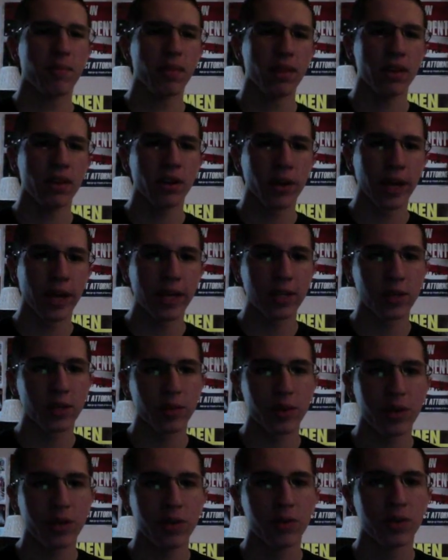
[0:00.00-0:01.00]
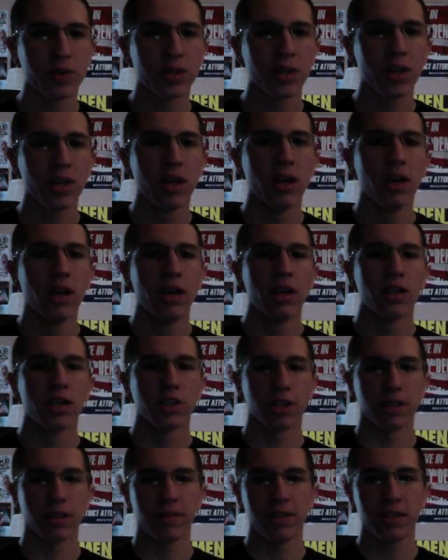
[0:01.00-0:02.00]
Okay, so news.
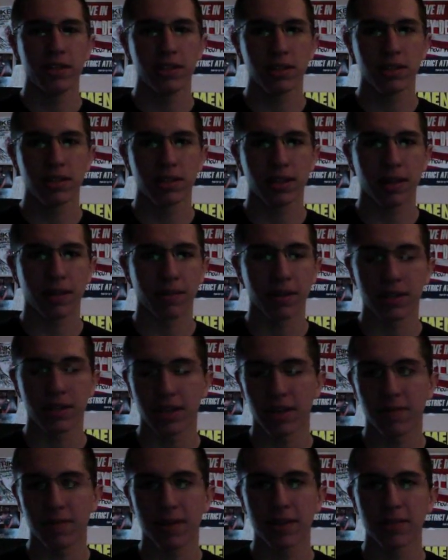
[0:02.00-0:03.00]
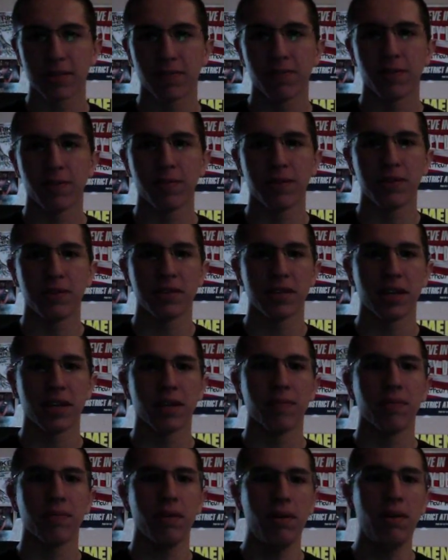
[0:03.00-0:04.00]
So I'm going to talk about some film news
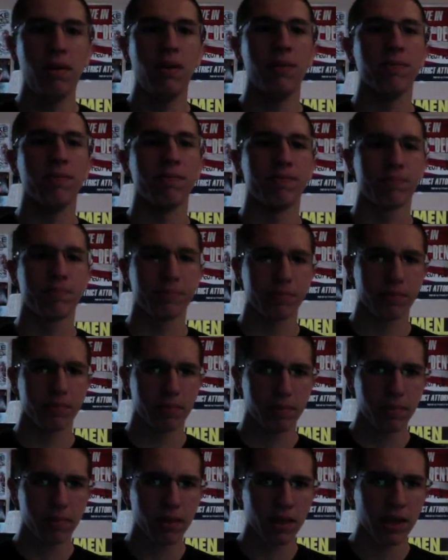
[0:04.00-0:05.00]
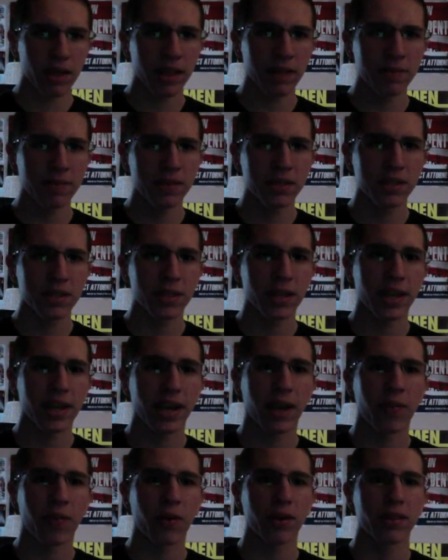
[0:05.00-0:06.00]
now. And let me just say,
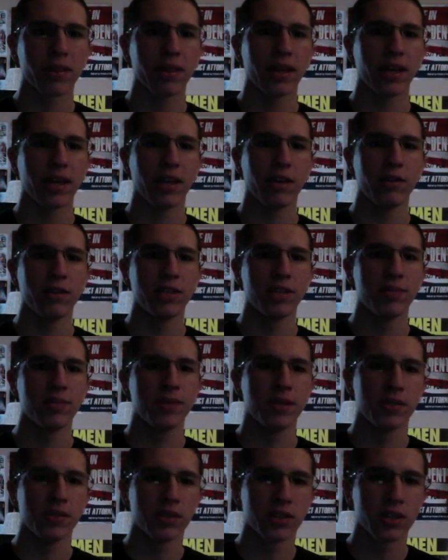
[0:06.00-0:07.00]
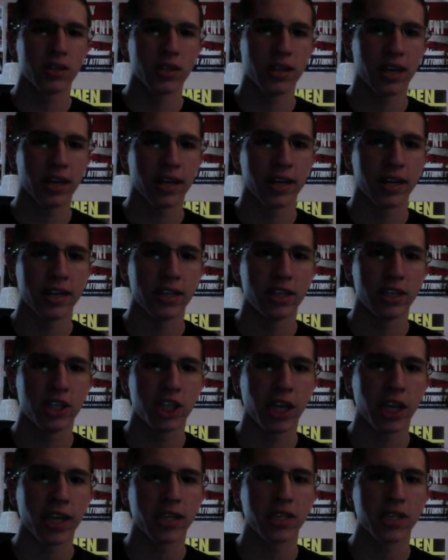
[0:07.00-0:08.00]
I want to thank YouTube user
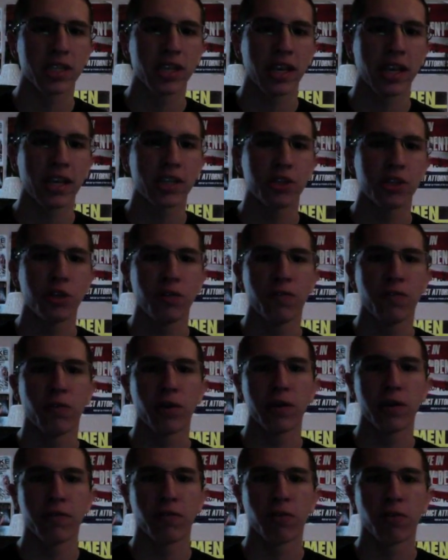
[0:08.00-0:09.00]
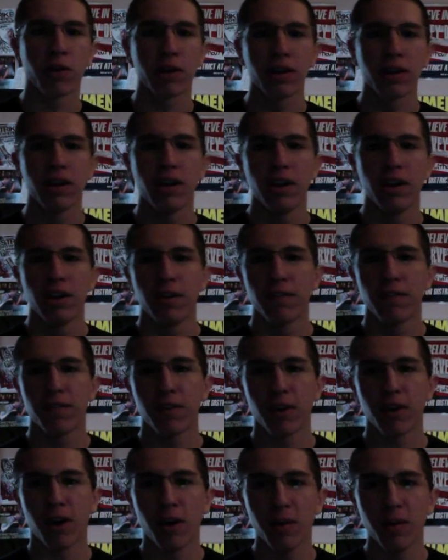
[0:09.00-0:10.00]
JakeSnake244 for
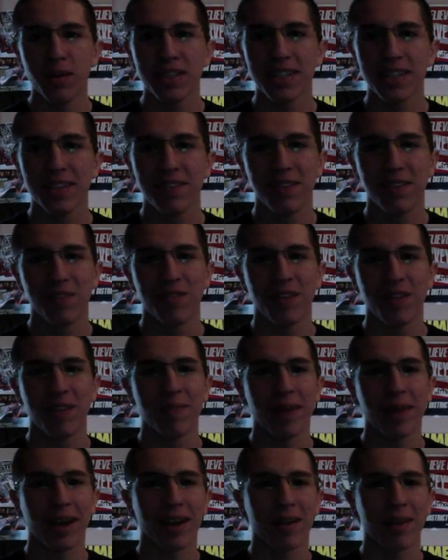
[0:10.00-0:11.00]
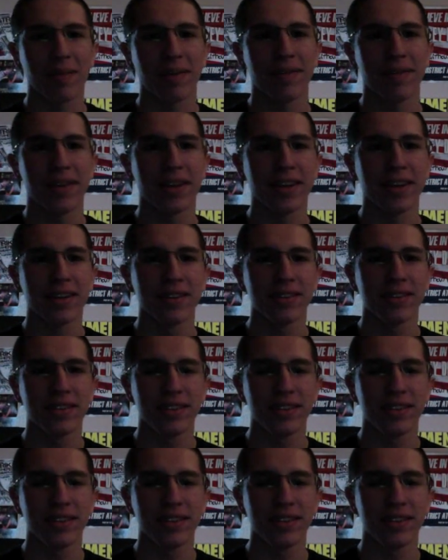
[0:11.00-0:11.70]
always leaving feedback on my videos.